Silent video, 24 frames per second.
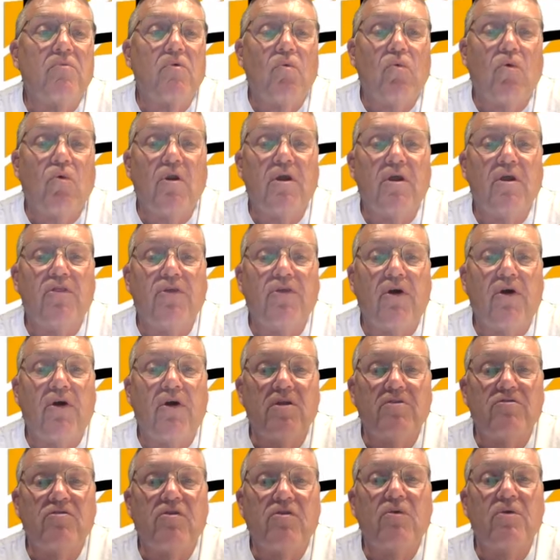your
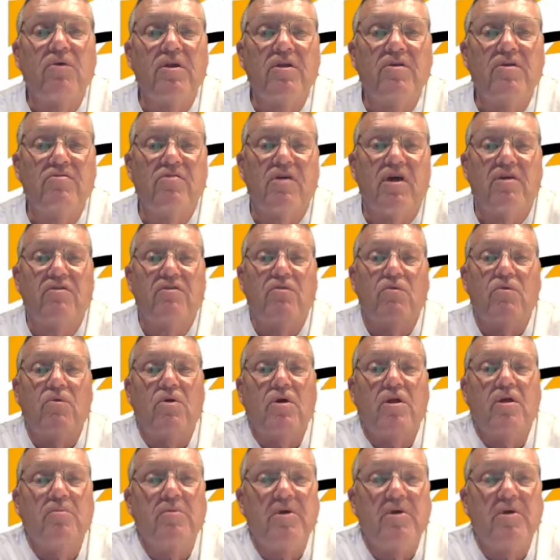thoughts going into Section 1?